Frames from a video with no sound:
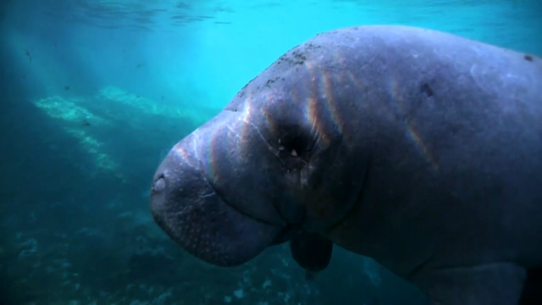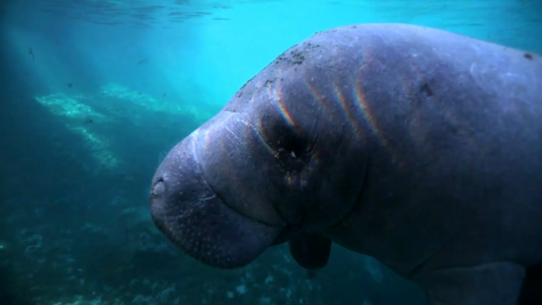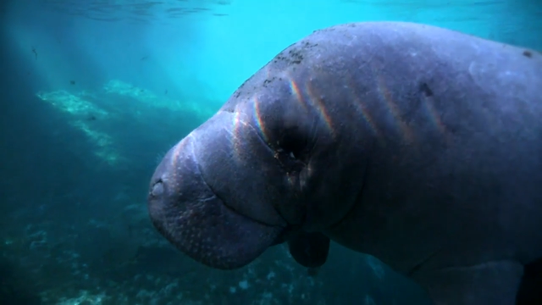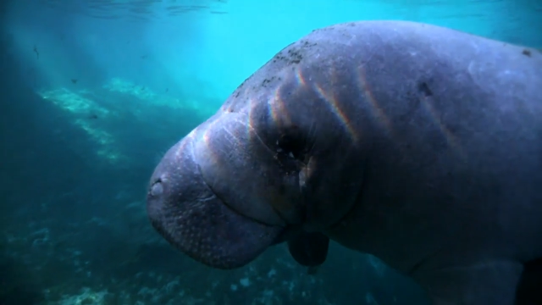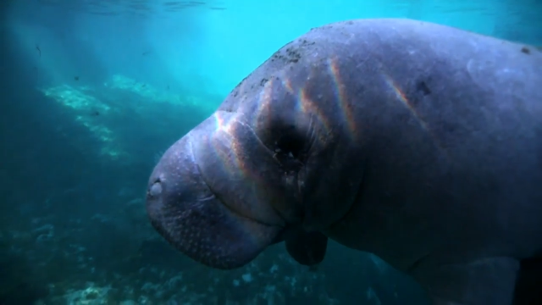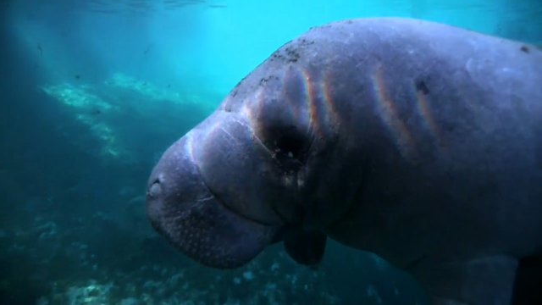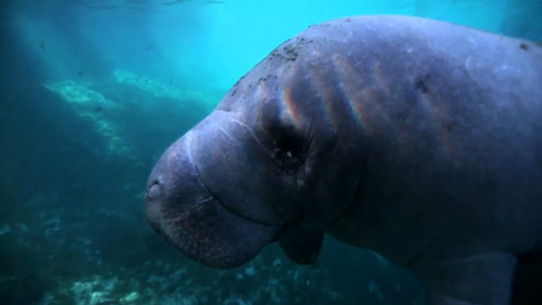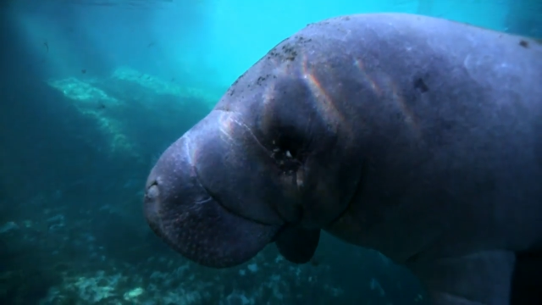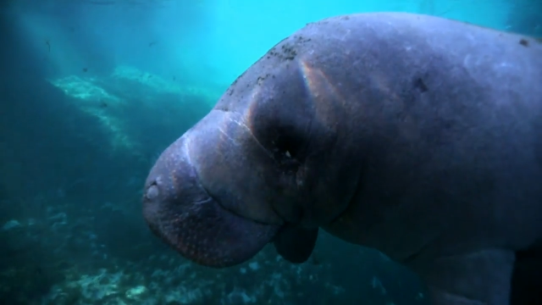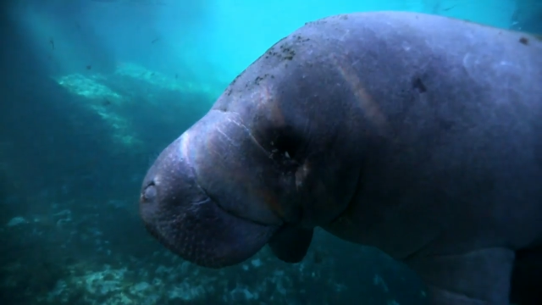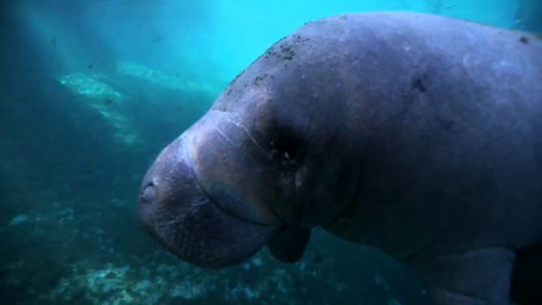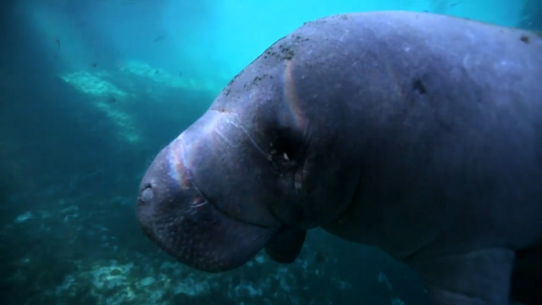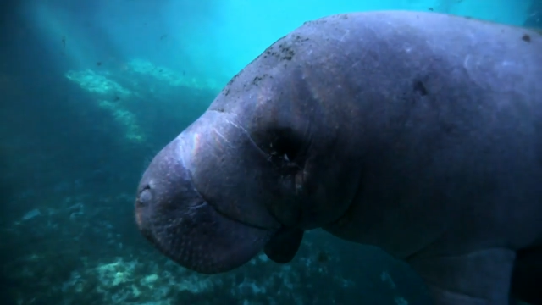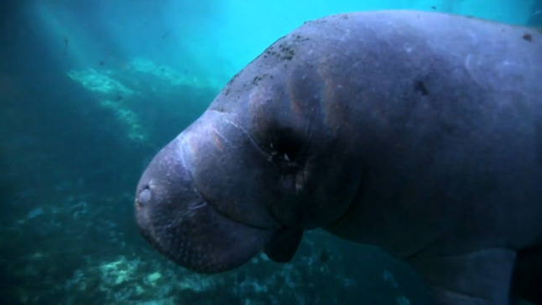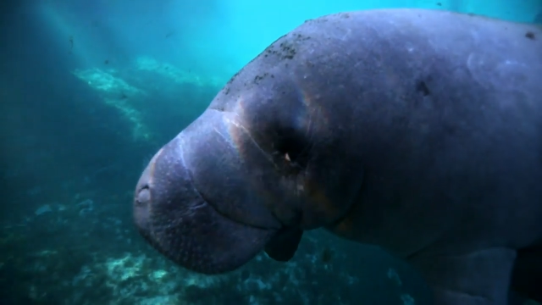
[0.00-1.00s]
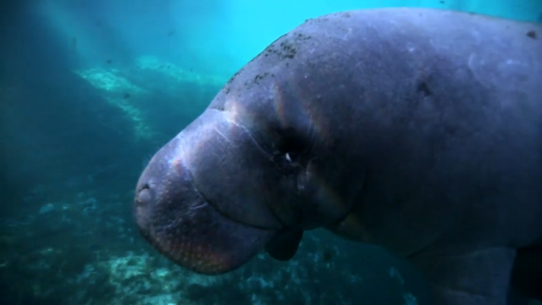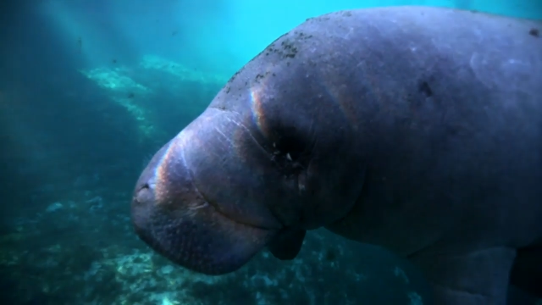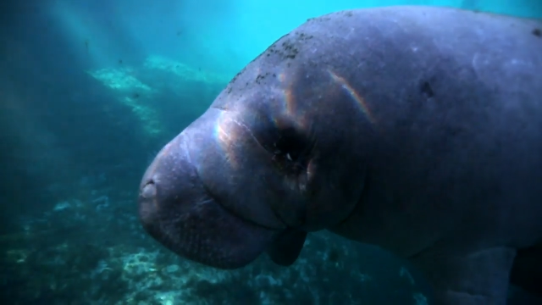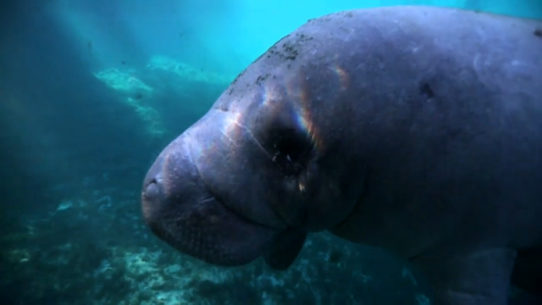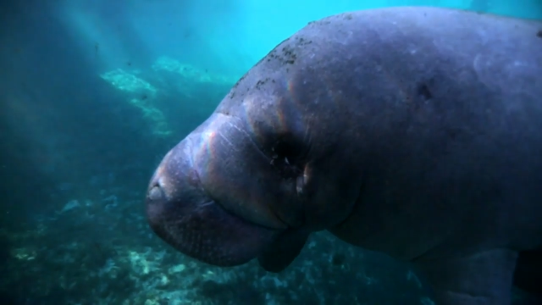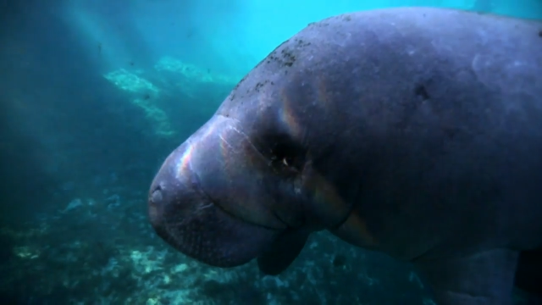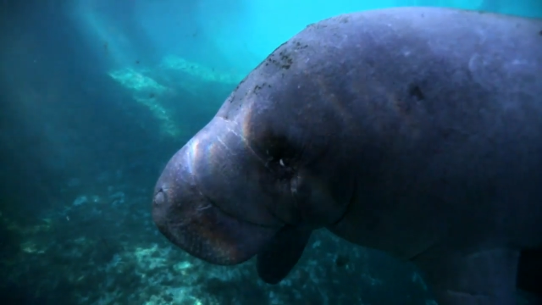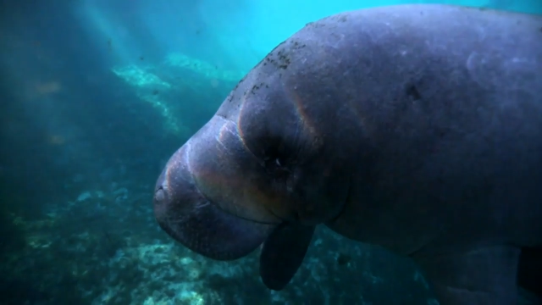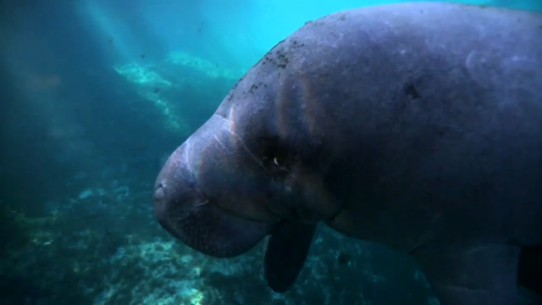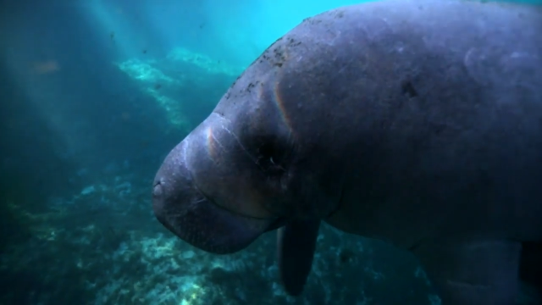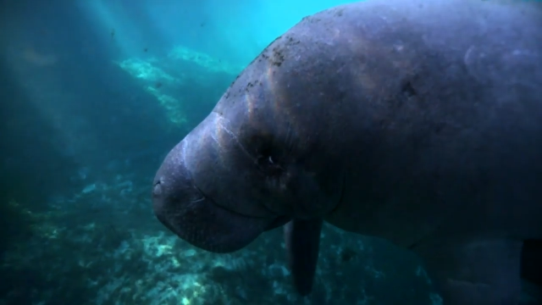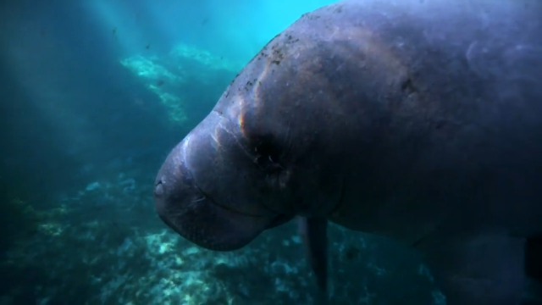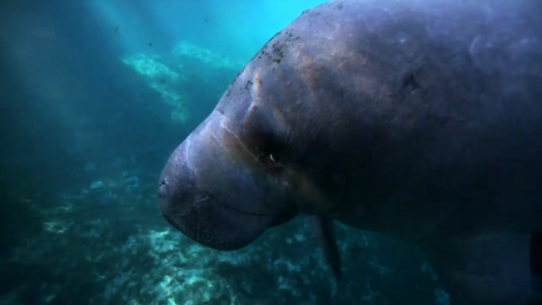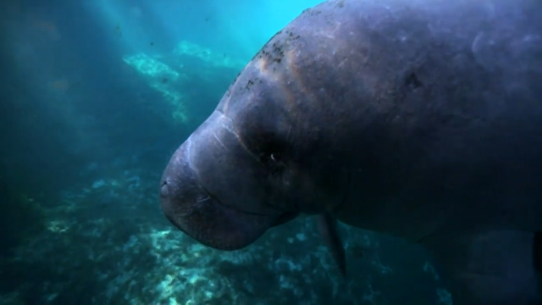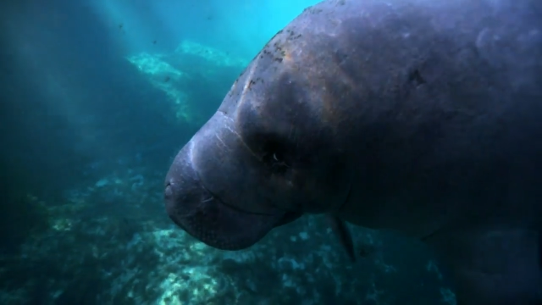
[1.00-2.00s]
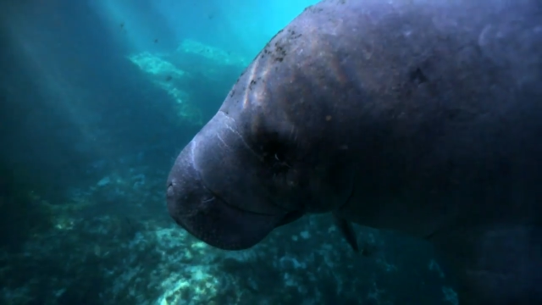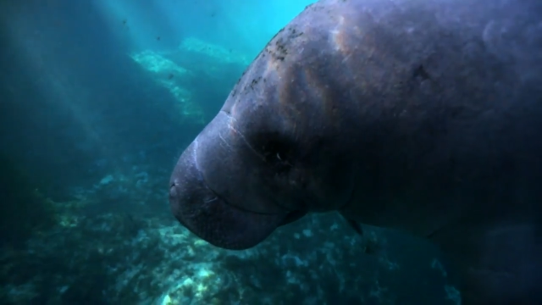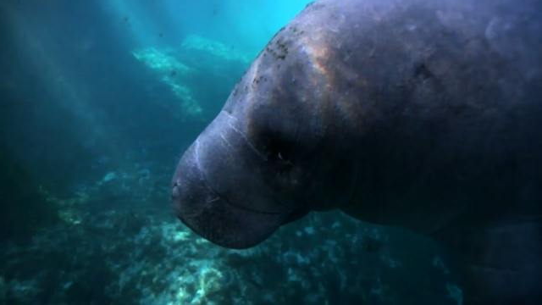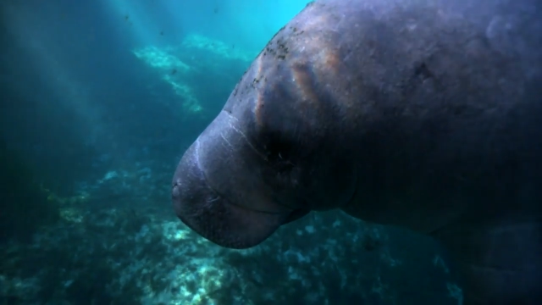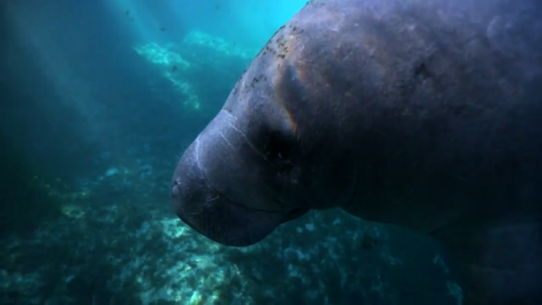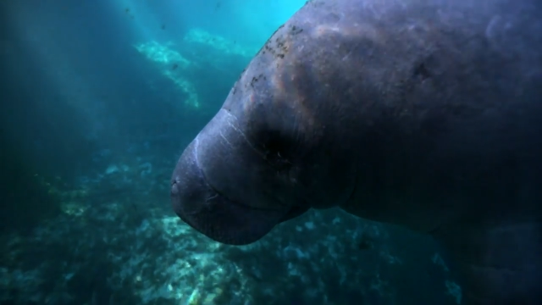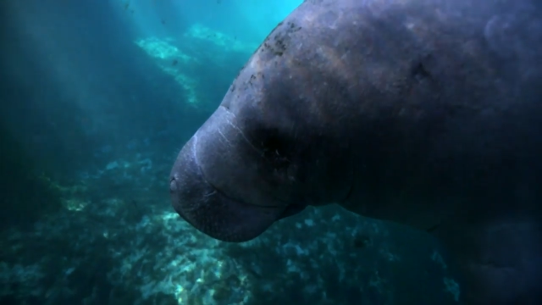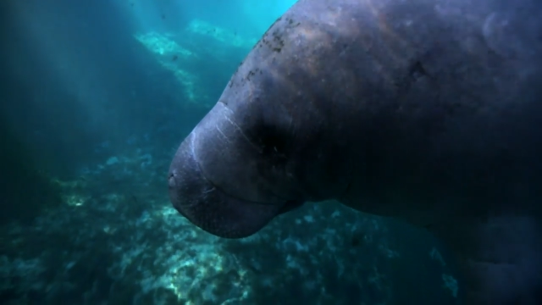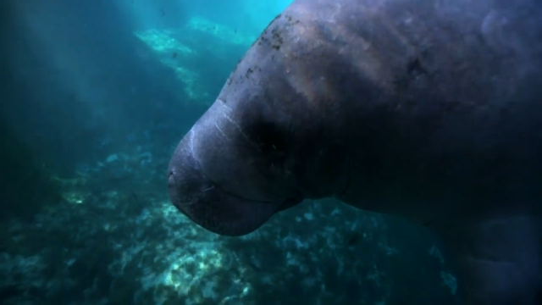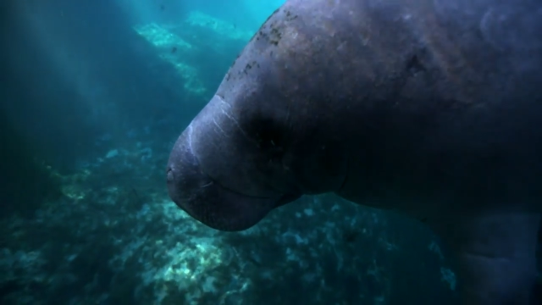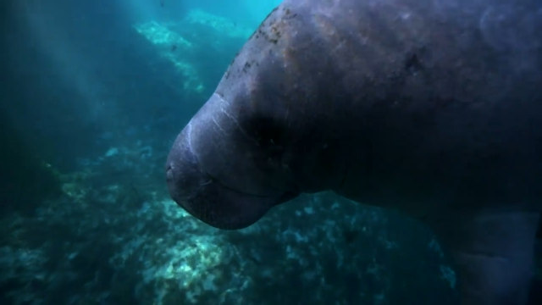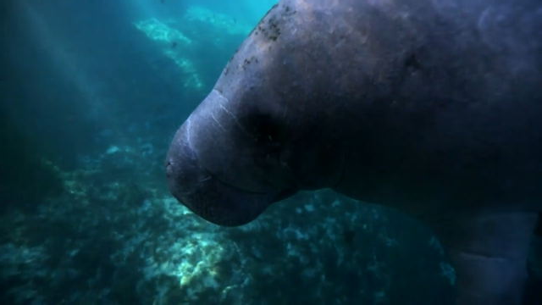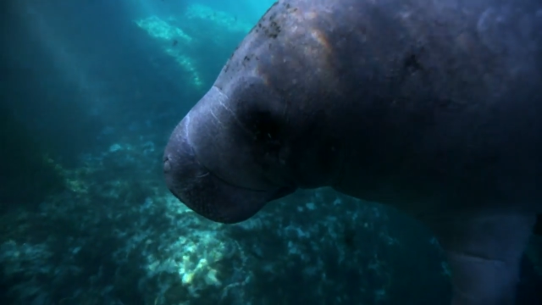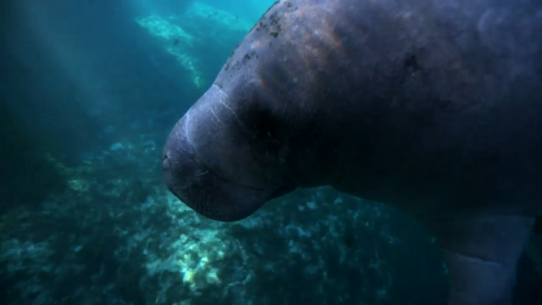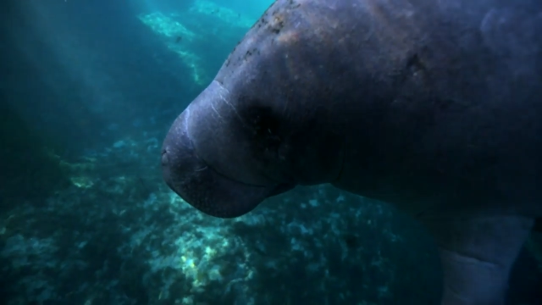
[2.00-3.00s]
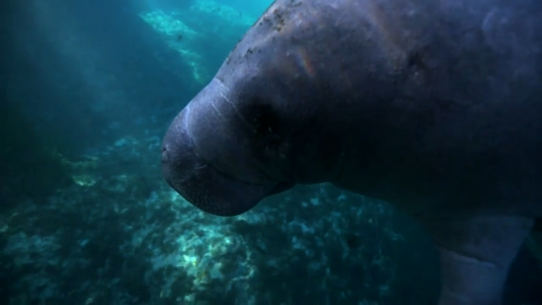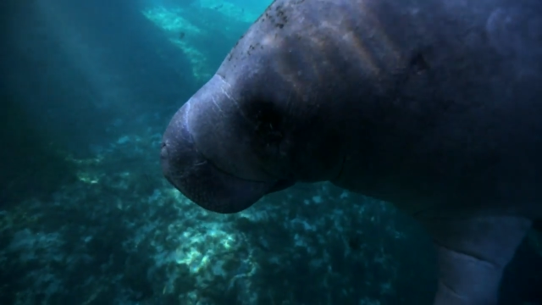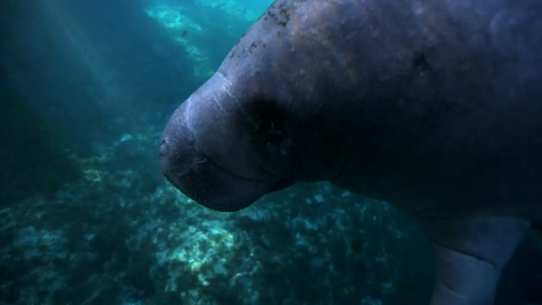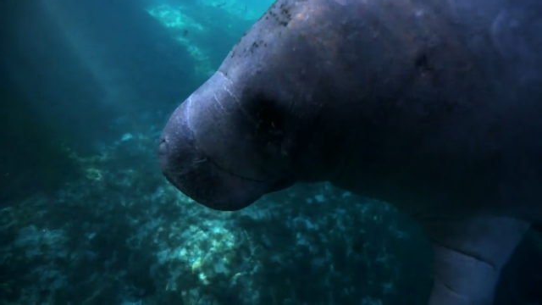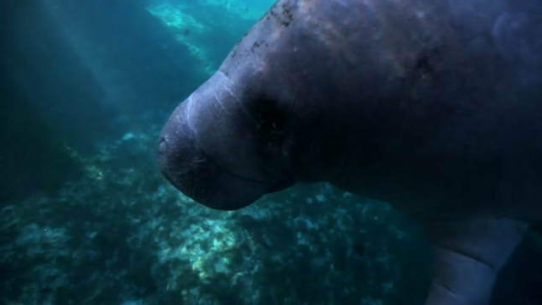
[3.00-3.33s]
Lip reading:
[unreadable: no face in view]